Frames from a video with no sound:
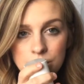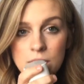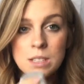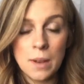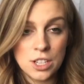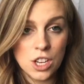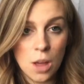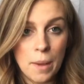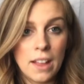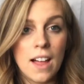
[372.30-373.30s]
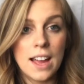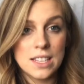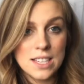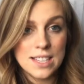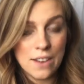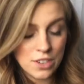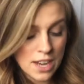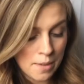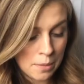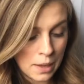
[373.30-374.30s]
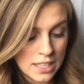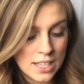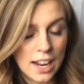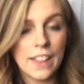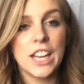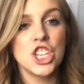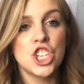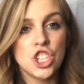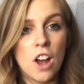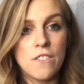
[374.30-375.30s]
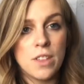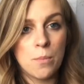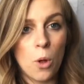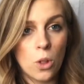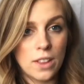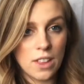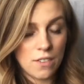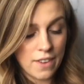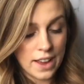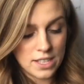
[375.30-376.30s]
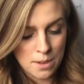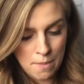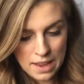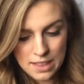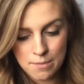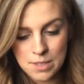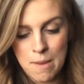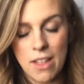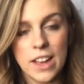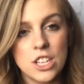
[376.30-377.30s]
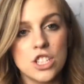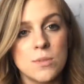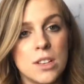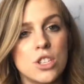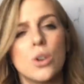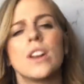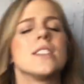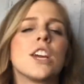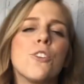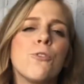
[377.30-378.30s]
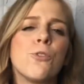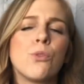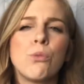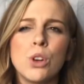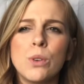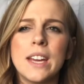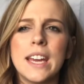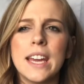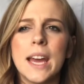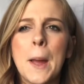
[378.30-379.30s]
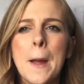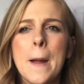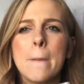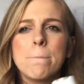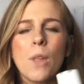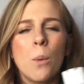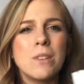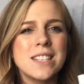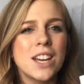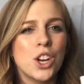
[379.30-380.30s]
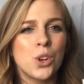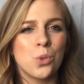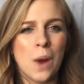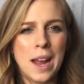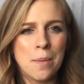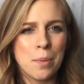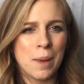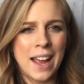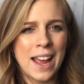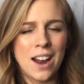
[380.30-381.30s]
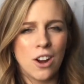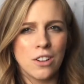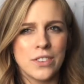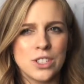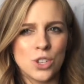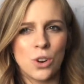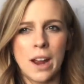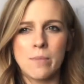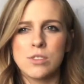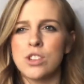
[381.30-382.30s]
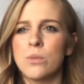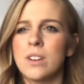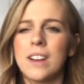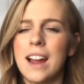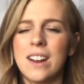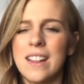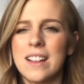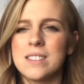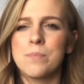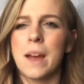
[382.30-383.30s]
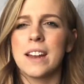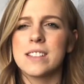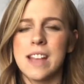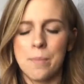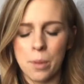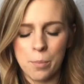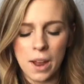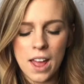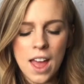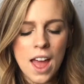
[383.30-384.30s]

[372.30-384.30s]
especially all my clients, because every time I mix it, I like shove the bowl in their face and make them smell it. It just smells so good. It's like a fruity, almost like a grape, but I hate artificial grape, so you would, I know that's a bad example, but